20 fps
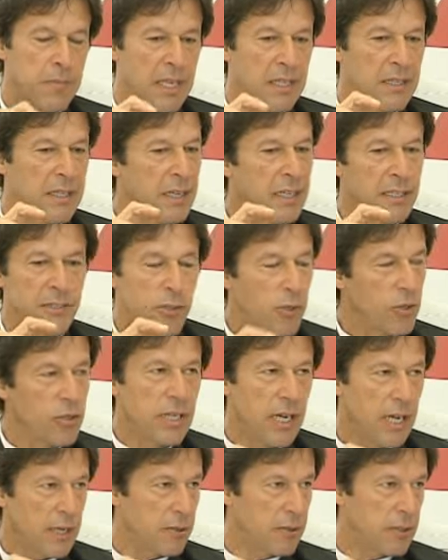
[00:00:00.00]
there is no
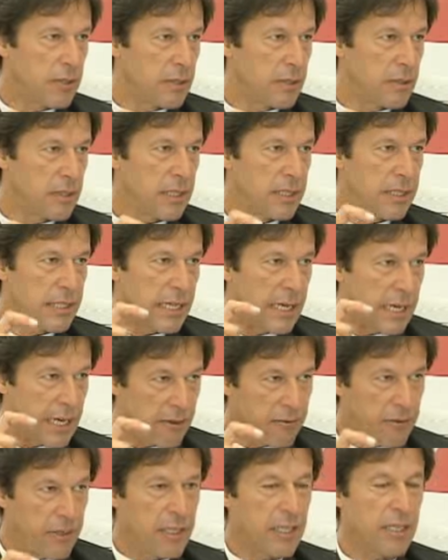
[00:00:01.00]
doubt that the
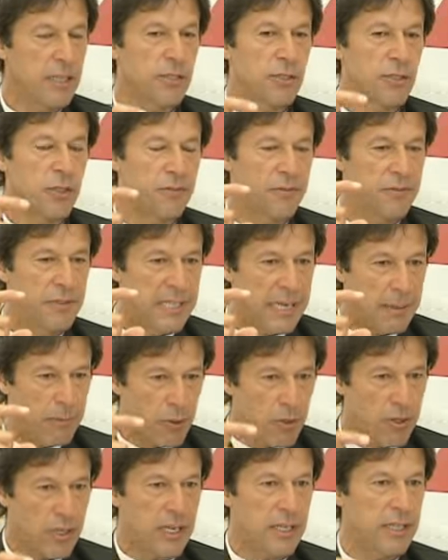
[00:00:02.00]
11 years of
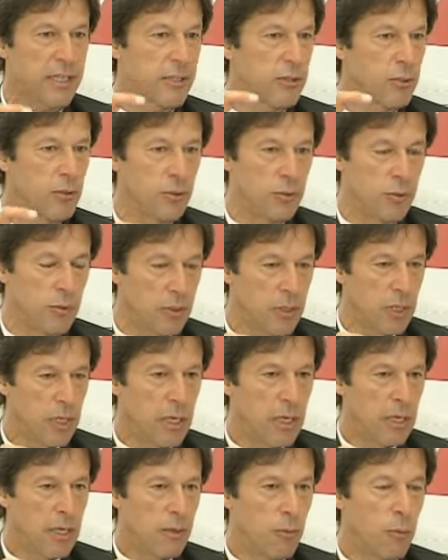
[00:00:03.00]
democratic rule
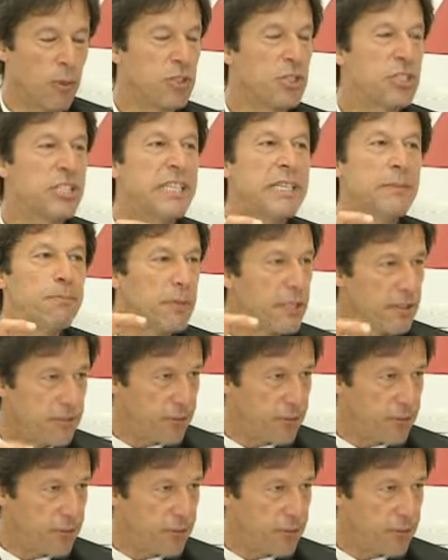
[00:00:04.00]
was deeply